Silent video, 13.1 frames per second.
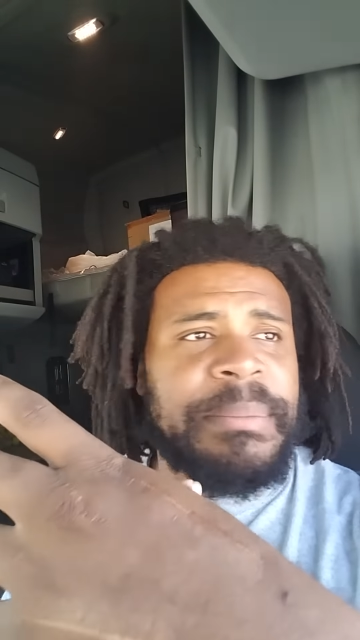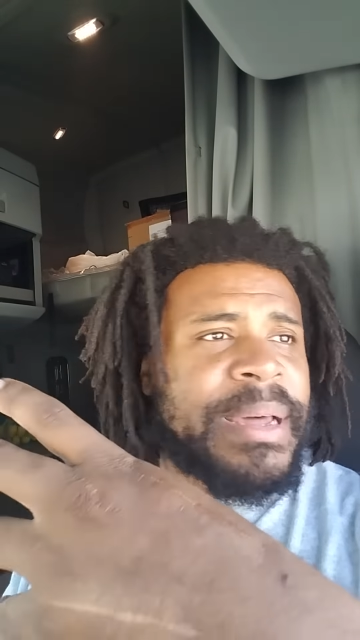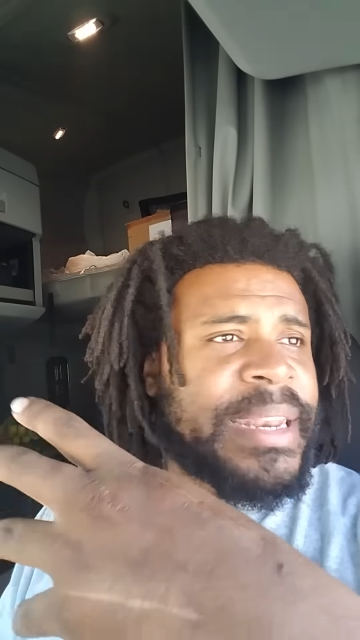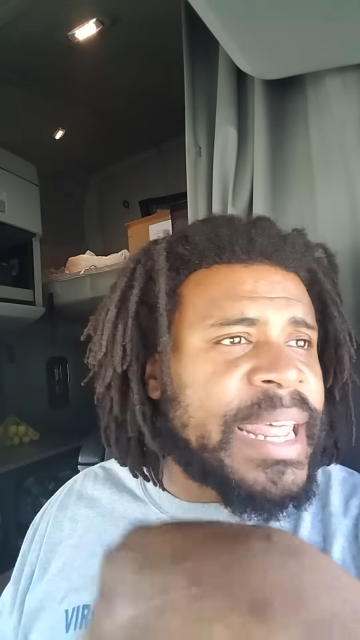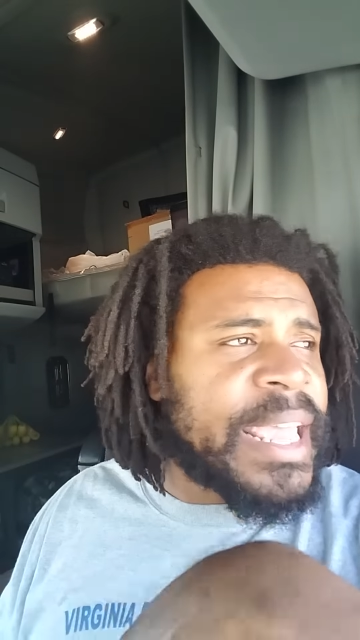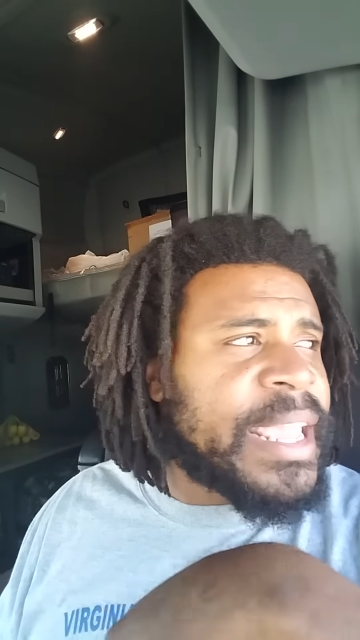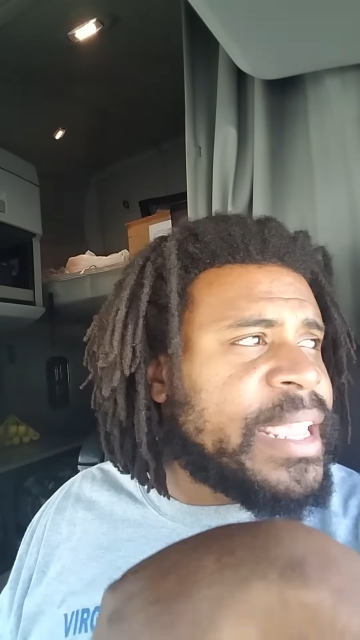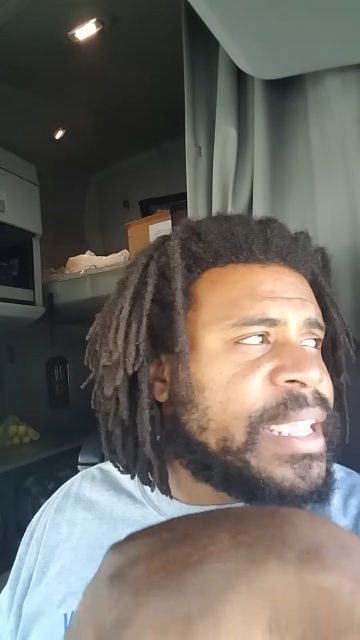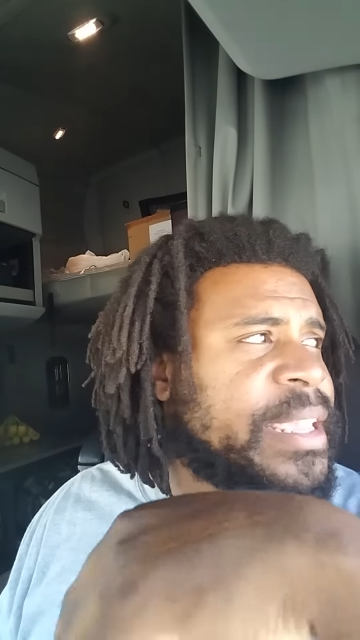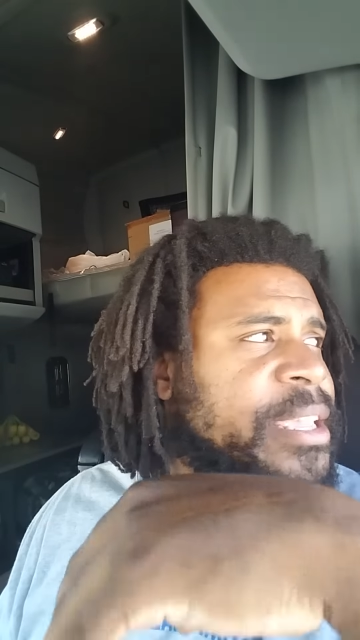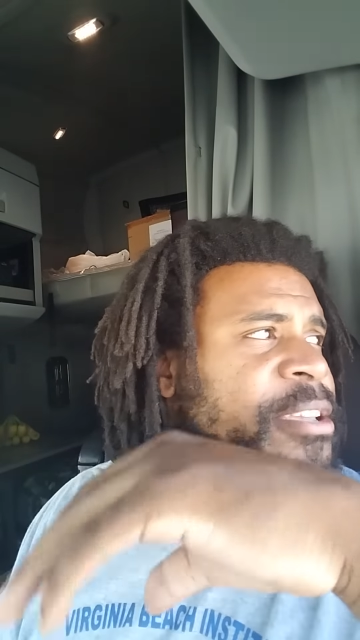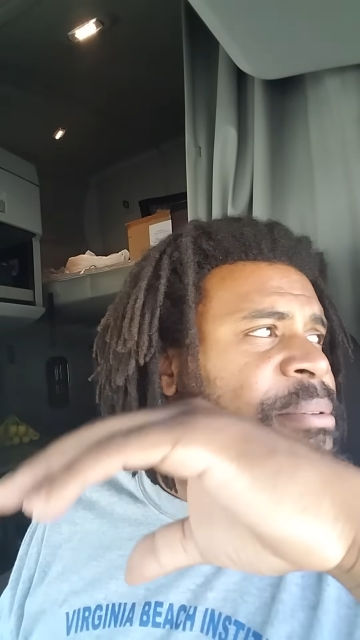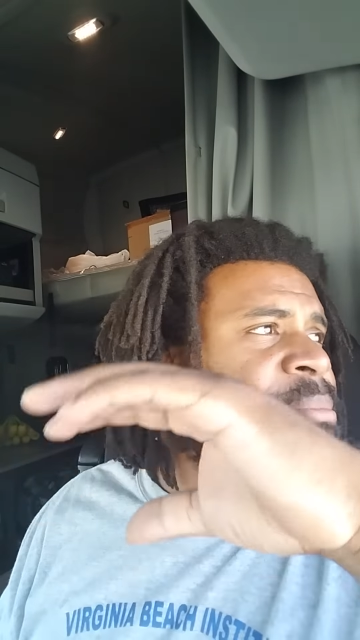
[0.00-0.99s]
my
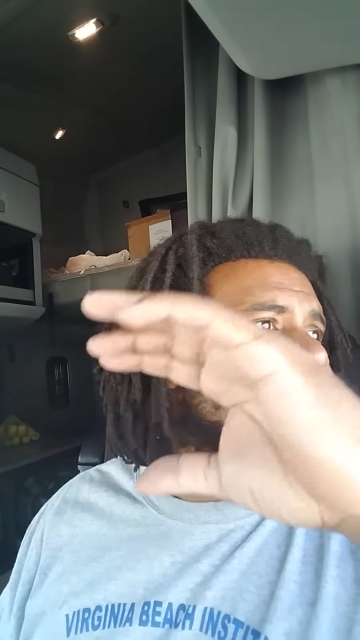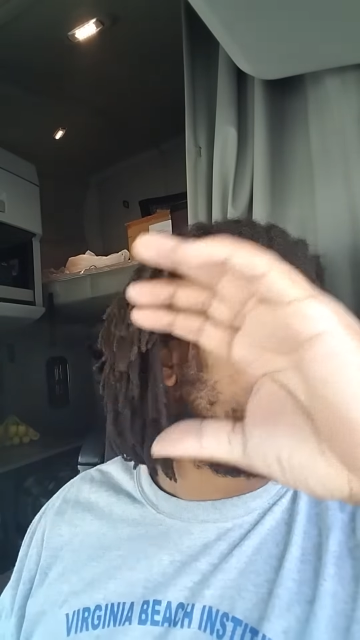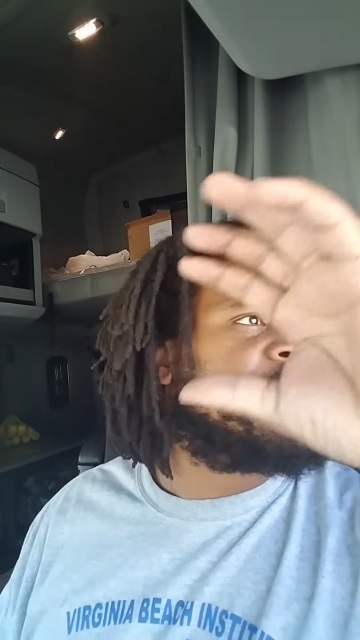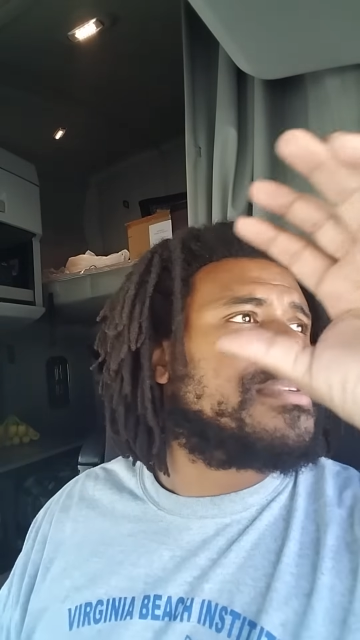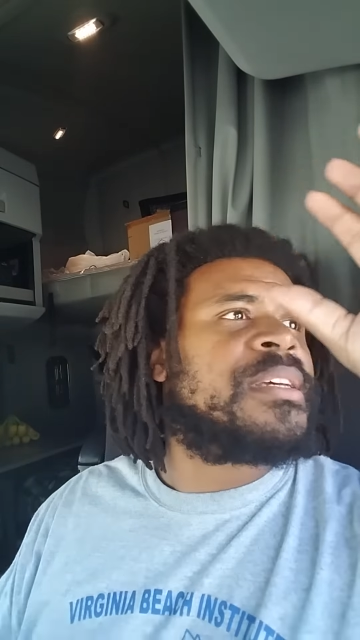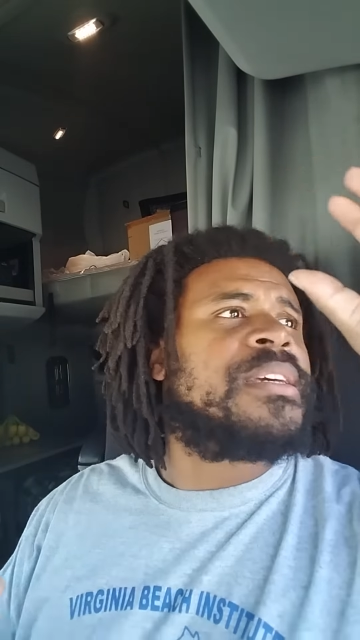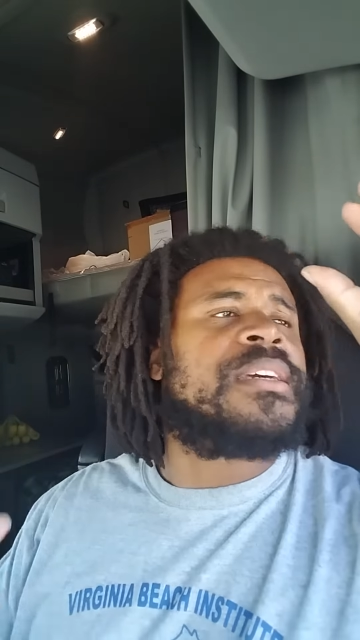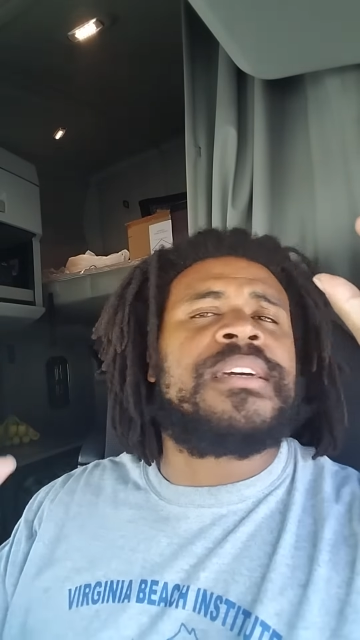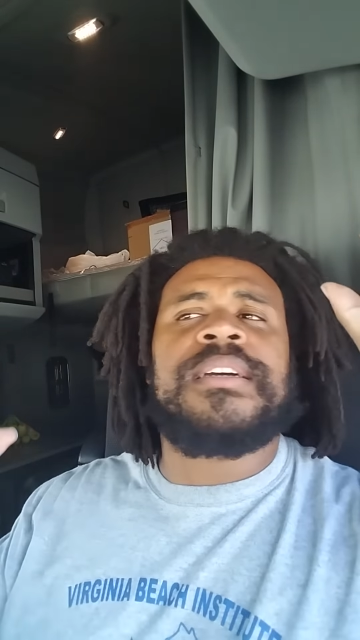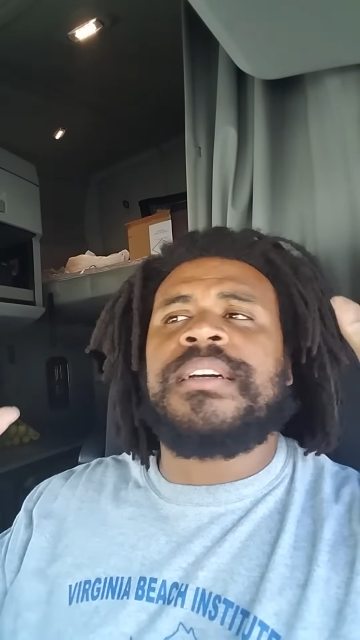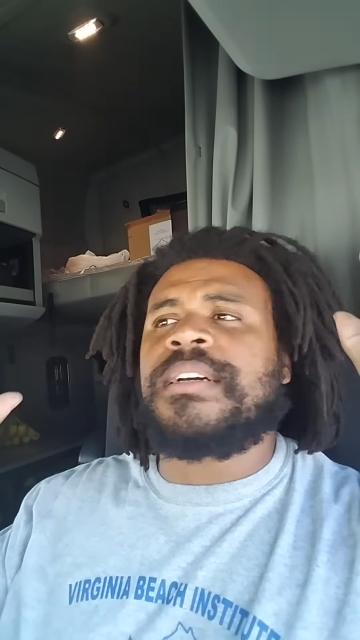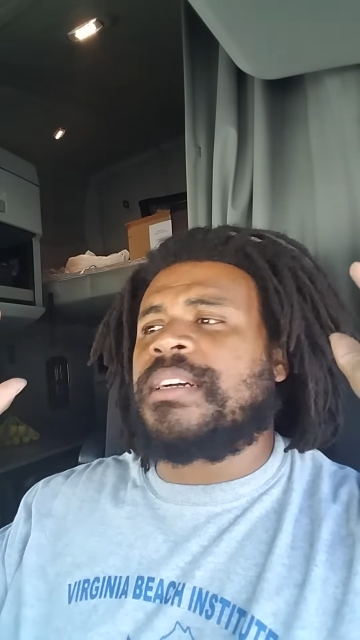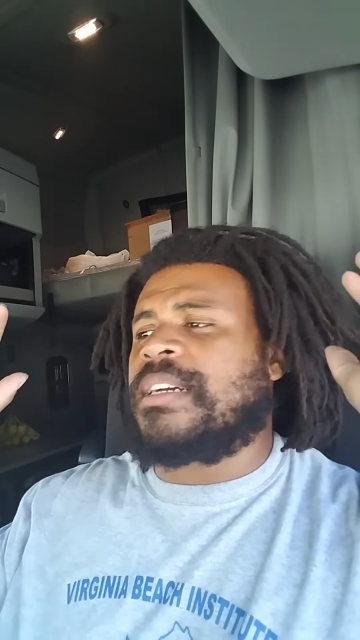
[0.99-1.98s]

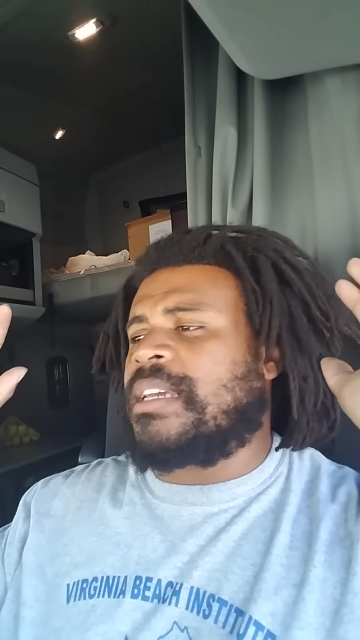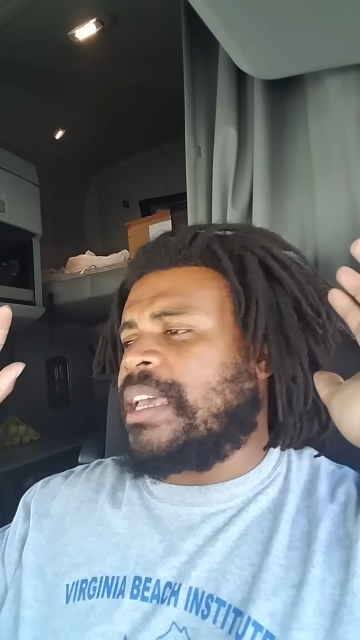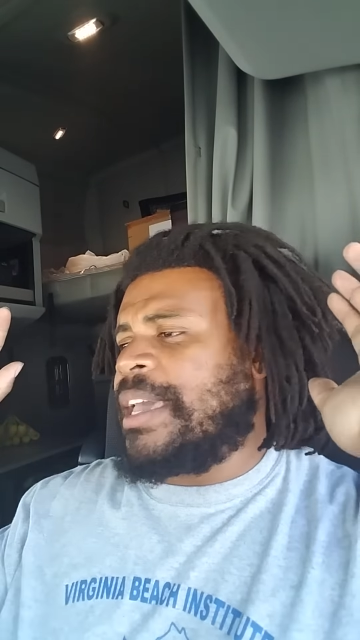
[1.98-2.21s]
name,